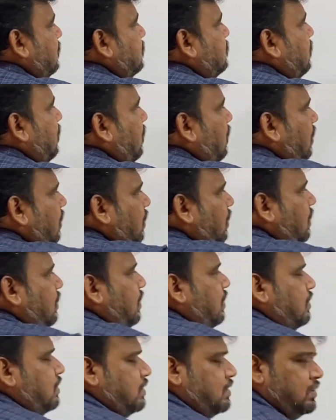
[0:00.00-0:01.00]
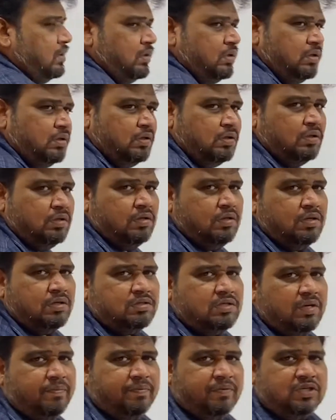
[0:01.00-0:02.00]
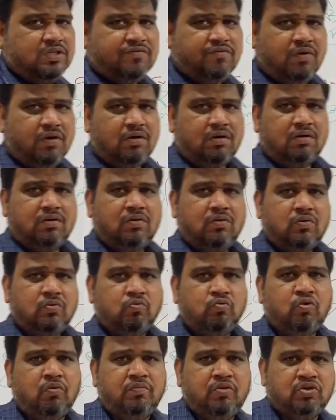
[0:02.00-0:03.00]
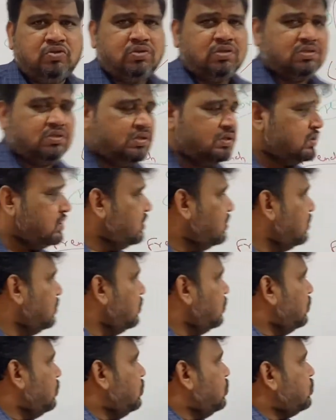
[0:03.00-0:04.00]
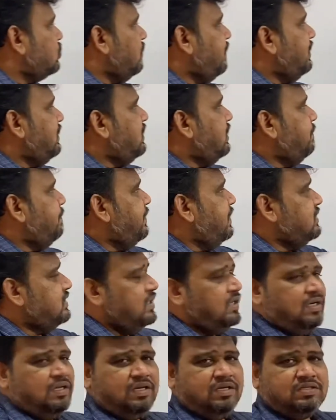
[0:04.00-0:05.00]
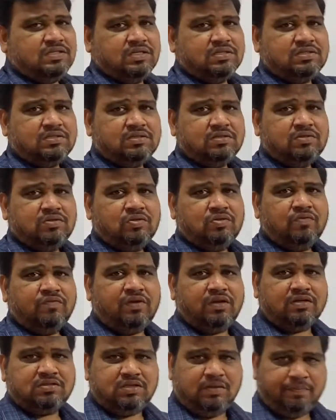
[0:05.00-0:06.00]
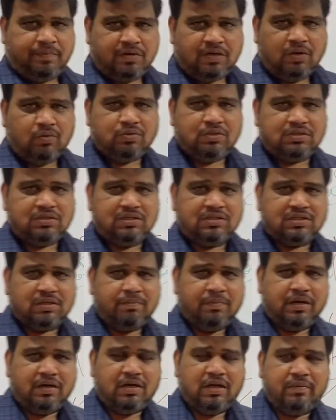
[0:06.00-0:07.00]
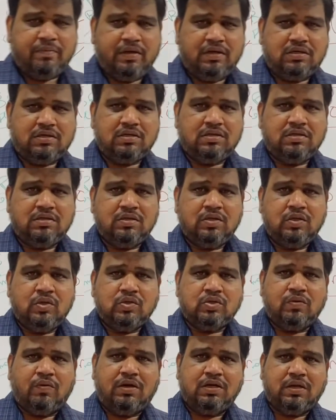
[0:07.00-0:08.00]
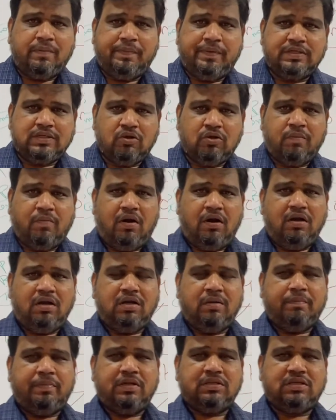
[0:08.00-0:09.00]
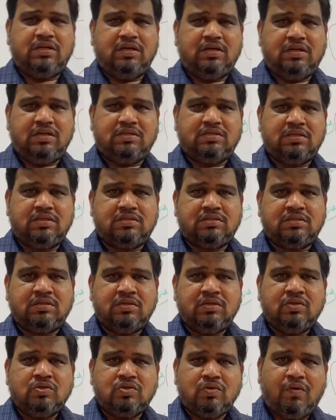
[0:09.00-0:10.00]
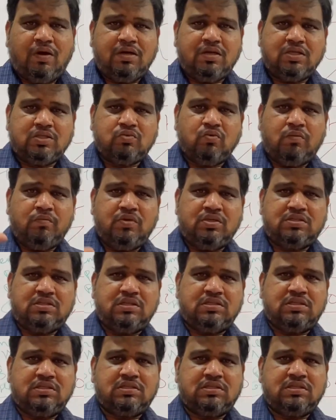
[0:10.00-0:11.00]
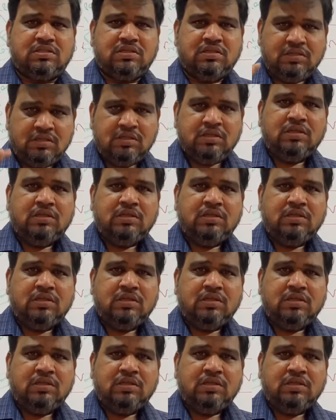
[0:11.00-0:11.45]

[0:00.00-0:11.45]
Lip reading: So all are examples for homeostasis. So when temperature increases, for example, now this is summer climate, so what happens? Our body temperature increases. So what does homeostasis?